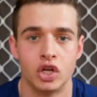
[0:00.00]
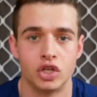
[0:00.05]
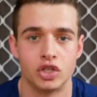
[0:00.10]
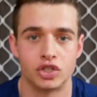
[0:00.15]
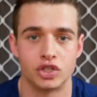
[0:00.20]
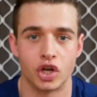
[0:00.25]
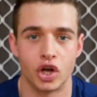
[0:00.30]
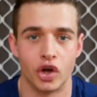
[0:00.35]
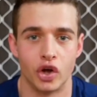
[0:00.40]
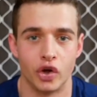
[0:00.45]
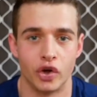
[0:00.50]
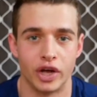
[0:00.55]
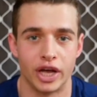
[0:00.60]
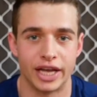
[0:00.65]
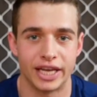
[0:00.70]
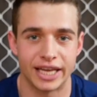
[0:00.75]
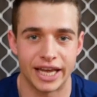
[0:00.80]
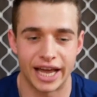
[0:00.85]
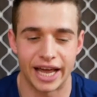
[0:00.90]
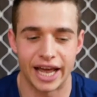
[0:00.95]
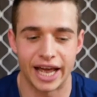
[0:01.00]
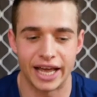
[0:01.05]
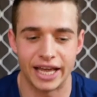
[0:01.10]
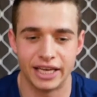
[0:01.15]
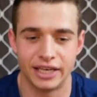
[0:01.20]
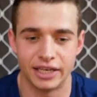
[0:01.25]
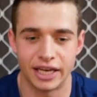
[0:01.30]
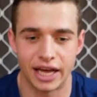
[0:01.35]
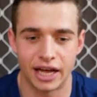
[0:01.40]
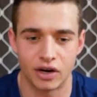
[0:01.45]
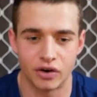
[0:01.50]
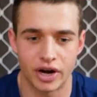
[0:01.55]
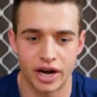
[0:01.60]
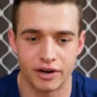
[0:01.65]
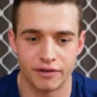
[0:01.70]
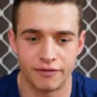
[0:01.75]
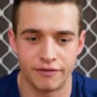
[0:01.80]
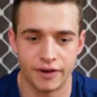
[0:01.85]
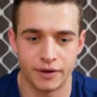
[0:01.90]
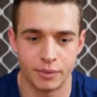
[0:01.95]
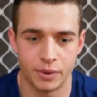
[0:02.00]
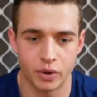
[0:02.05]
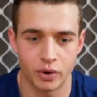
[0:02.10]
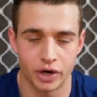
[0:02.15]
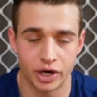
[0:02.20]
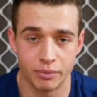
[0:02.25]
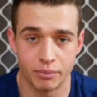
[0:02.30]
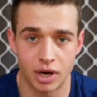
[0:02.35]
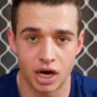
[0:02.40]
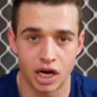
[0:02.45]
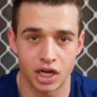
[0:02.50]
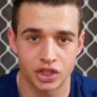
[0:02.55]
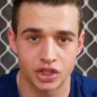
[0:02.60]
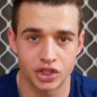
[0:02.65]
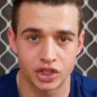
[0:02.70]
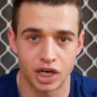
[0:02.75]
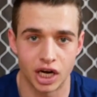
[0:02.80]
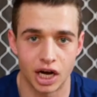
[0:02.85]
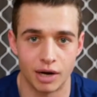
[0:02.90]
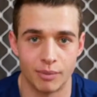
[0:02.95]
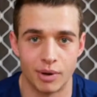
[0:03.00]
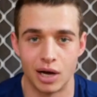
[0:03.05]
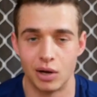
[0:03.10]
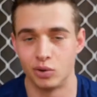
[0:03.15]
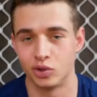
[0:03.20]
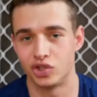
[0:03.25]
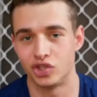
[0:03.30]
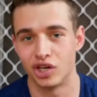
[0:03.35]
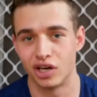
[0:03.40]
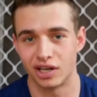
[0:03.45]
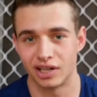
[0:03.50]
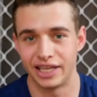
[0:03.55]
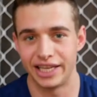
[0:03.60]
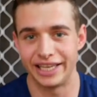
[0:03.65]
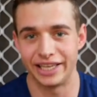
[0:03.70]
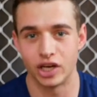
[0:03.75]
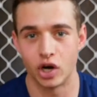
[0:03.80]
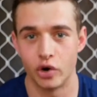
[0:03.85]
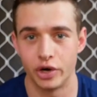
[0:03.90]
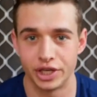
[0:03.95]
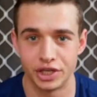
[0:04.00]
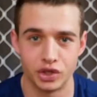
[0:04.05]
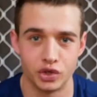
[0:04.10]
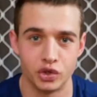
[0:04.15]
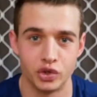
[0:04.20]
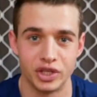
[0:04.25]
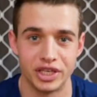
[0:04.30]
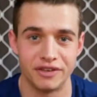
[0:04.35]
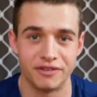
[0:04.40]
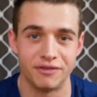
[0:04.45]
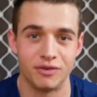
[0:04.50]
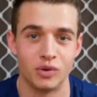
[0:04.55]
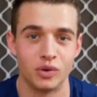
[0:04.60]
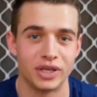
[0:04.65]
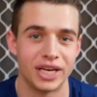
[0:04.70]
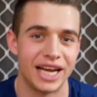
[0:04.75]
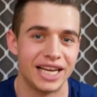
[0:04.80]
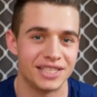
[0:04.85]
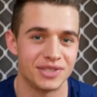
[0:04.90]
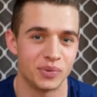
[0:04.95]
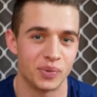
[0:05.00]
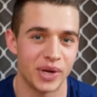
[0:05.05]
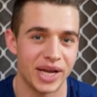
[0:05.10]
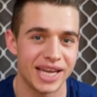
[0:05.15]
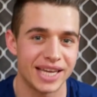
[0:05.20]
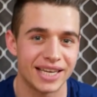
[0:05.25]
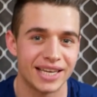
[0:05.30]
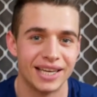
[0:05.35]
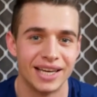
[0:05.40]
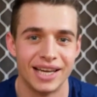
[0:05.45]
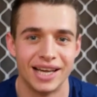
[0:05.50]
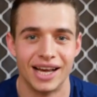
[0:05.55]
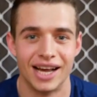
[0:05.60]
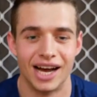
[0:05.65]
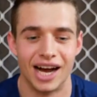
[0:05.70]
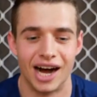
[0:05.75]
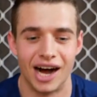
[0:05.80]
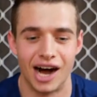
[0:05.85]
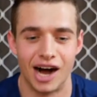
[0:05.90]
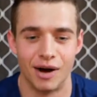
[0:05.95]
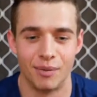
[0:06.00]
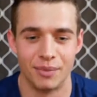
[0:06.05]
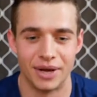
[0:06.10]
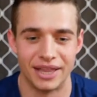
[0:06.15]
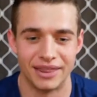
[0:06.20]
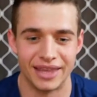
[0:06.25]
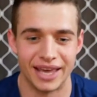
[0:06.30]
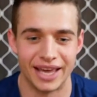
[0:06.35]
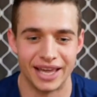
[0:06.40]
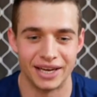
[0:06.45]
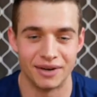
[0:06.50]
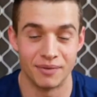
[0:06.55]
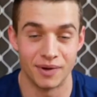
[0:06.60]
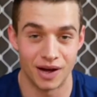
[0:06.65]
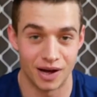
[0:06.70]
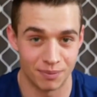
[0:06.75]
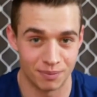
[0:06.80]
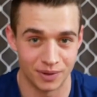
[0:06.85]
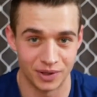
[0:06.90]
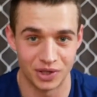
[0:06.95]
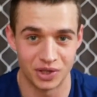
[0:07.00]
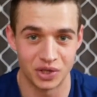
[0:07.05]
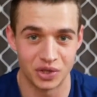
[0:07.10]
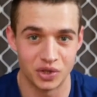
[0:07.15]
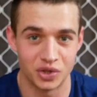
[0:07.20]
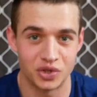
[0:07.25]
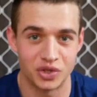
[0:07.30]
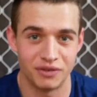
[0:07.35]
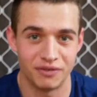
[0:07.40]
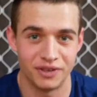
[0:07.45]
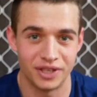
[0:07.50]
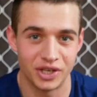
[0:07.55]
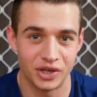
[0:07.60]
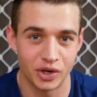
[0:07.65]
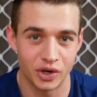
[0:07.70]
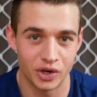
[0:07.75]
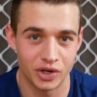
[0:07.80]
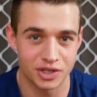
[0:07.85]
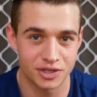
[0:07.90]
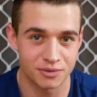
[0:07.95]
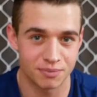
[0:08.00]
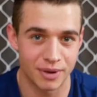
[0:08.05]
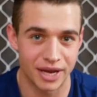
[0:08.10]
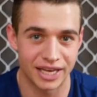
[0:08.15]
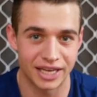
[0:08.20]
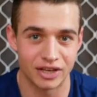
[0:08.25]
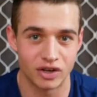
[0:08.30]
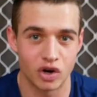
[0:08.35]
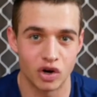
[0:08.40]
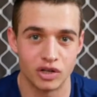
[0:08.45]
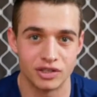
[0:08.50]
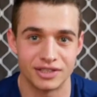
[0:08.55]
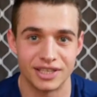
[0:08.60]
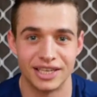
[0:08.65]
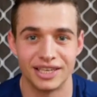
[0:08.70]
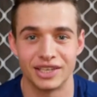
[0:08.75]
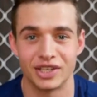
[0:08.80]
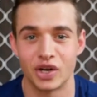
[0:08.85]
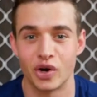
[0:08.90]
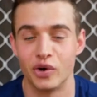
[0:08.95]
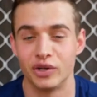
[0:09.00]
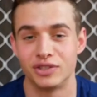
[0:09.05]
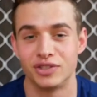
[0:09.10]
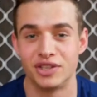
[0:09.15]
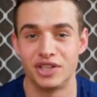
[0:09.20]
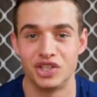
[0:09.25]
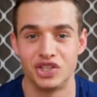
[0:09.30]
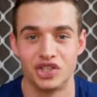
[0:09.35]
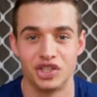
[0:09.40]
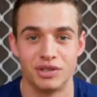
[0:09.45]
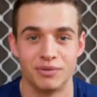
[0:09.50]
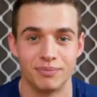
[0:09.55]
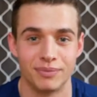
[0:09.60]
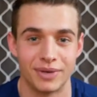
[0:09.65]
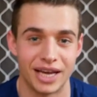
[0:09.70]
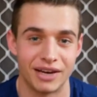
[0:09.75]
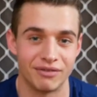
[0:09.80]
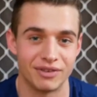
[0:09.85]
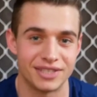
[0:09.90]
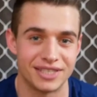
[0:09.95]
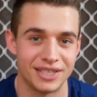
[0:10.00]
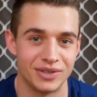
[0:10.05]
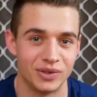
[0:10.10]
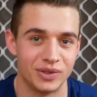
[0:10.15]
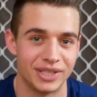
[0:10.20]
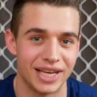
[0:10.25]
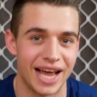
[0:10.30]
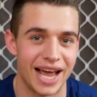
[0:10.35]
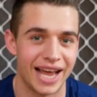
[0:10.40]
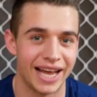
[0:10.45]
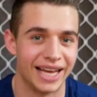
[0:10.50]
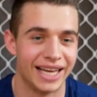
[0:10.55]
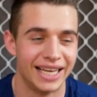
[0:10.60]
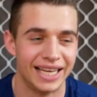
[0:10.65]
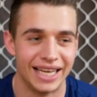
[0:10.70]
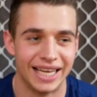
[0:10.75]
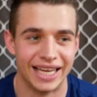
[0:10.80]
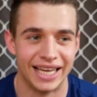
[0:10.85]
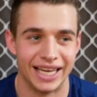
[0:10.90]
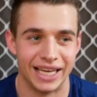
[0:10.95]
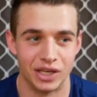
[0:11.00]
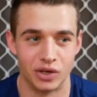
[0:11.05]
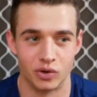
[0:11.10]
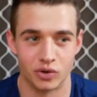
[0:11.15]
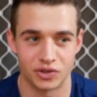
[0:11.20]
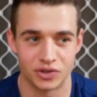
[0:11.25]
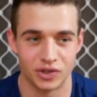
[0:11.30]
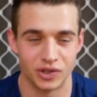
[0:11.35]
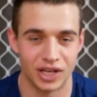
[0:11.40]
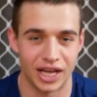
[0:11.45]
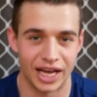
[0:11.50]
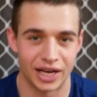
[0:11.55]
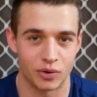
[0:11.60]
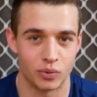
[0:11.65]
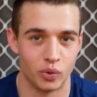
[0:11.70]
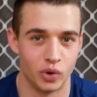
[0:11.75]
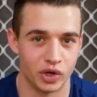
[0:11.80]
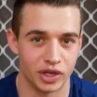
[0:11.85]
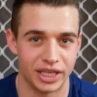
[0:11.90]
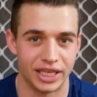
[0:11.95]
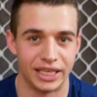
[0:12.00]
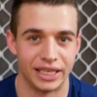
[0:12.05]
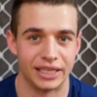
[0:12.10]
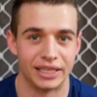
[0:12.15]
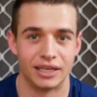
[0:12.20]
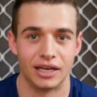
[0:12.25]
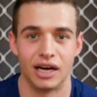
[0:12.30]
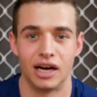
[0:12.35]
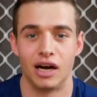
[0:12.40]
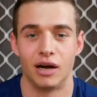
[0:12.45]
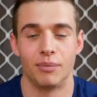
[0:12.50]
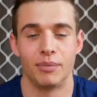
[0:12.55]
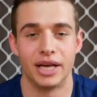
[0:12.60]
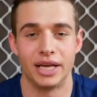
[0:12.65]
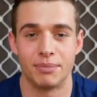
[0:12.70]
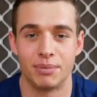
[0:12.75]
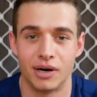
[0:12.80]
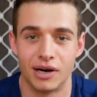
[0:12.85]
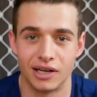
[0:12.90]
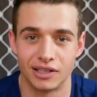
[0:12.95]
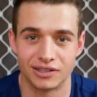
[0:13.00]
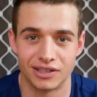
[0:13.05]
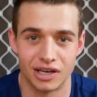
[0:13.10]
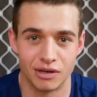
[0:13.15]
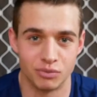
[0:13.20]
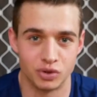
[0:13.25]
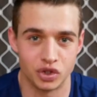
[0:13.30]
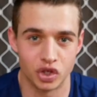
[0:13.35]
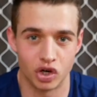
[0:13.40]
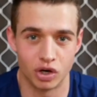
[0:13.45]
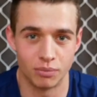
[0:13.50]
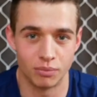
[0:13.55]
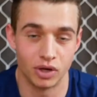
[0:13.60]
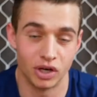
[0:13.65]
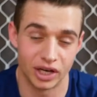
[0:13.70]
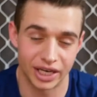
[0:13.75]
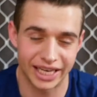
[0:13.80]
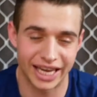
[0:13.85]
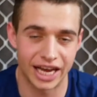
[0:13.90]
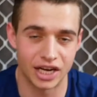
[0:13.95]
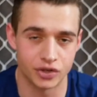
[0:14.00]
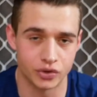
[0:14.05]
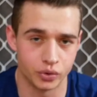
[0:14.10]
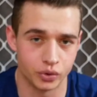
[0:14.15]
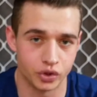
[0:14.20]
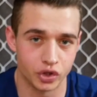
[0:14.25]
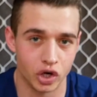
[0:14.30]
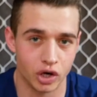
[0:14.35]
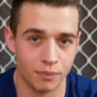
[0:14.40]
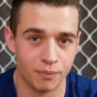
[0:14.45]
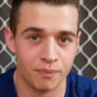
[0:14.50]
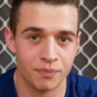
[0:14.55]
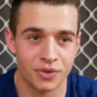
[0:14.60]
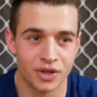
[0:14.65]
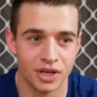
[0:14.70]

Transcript: So yeah, in around February, March, I was juggling going uni 4 days a week, and then uploading YouTube videos, making content, going to the gym every single day, and also like working a part-time job or a casual job.